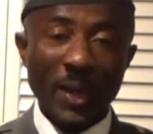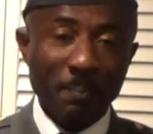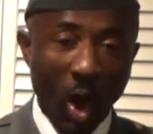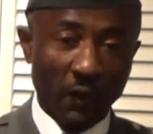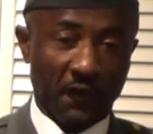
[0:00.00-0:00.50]

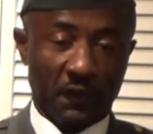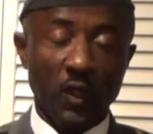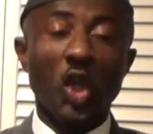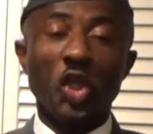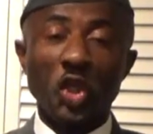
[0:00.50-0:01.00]
We
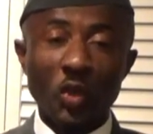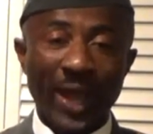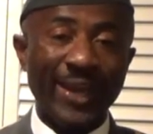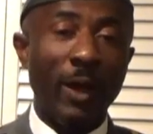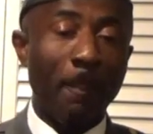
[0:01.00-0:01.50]
must
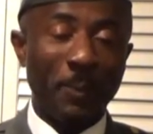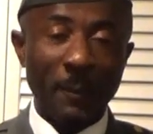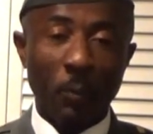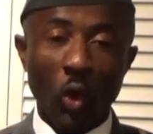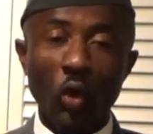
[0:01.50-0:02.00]
unite our
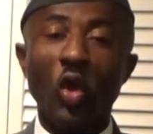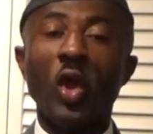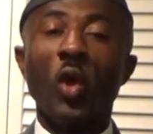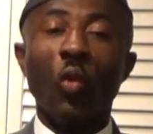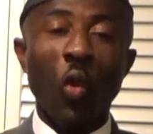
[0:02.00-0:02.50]

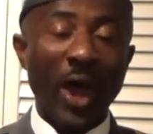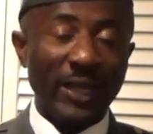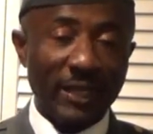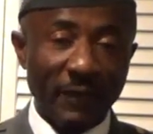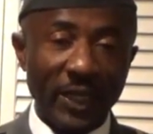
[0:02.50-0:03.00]
people
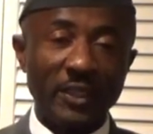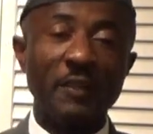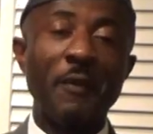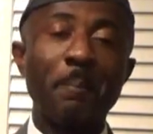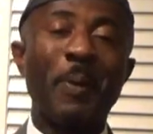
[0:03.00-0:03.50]
who are living
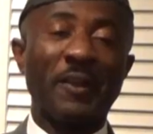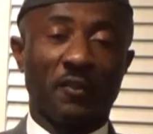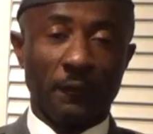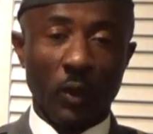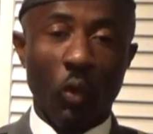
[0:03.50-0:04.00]
in different
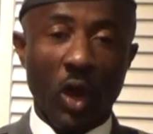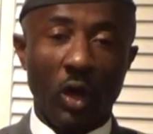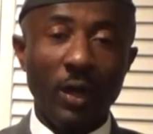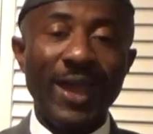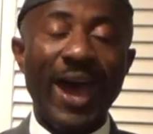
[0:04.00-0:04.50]
parts of the
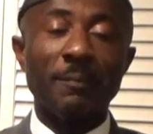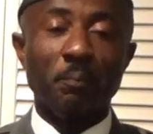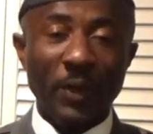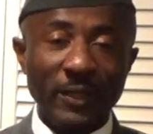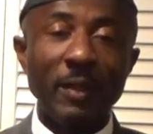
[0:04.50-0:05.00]
world
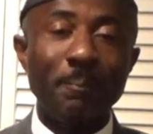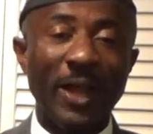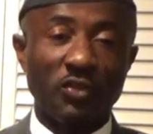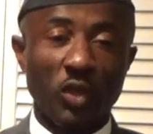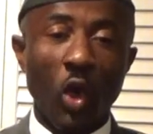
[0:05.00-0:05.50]
and bring
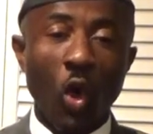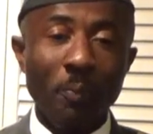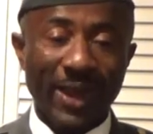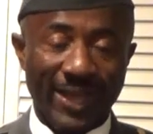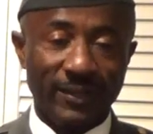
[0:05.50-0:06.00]
them back to the
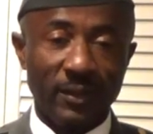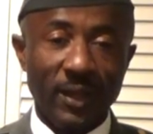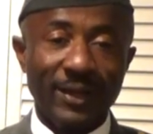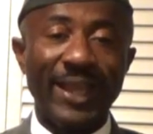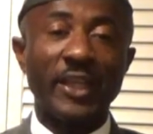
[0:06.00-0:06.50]

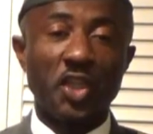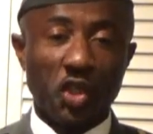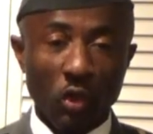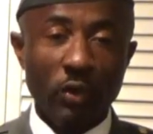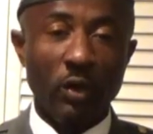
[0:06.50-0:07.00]
homeland, like
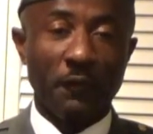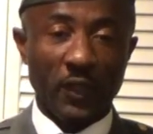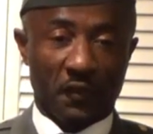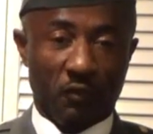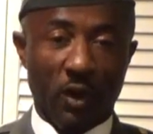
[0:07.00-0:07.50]
the children
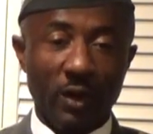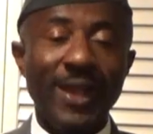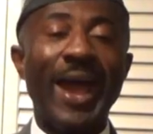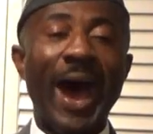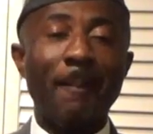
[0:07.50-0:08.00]
of
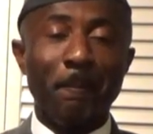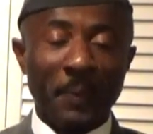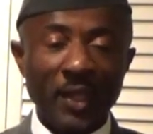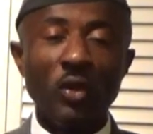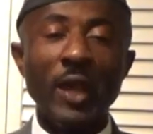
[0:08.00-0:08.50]
Israel,
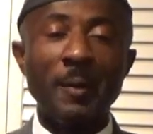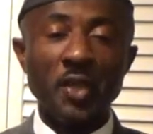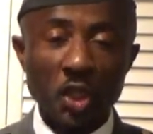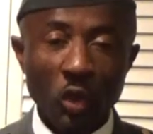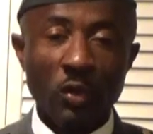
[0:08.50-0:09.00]
and build
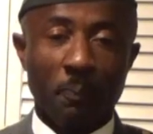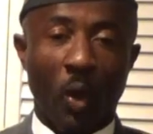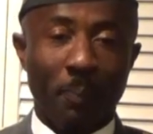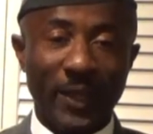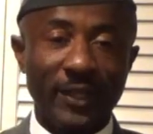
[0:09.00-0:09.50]
a new
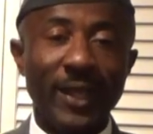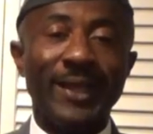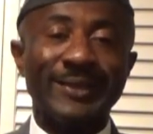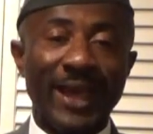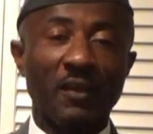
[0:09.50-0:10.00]

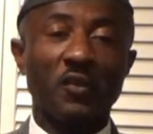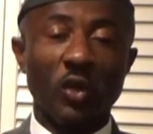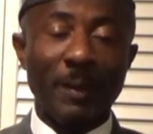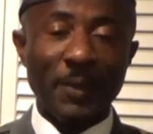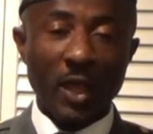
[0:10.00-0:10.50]
republic that
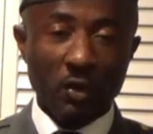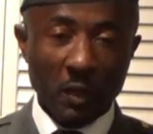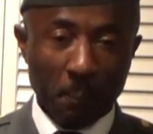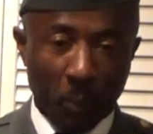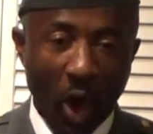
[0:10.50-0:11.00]
is going to be a
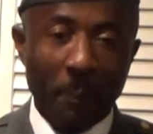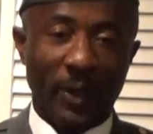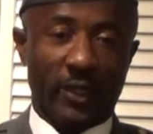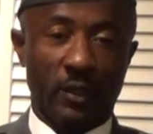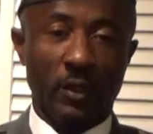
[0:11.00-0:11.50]

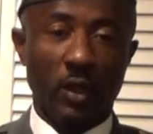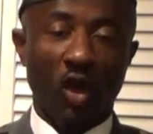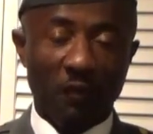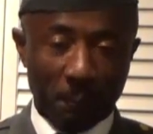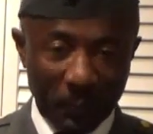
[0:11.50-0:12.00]
republic
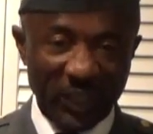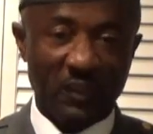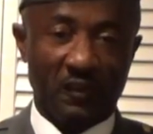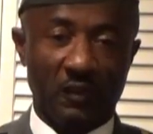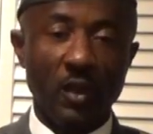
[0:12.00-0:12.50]
of
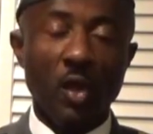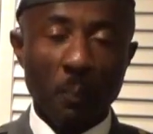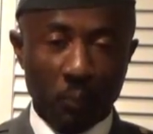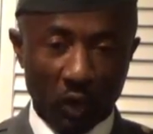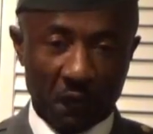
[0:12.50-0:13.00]
peace,
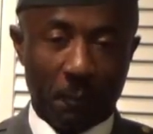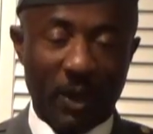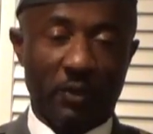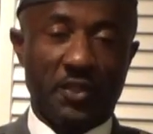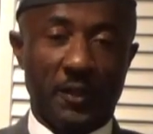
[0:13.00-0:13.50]

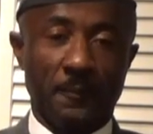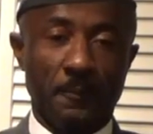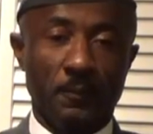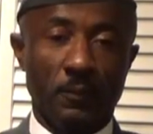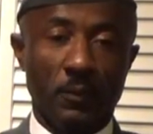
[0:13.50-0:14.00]

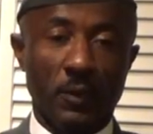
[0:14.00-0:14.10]
prosperity,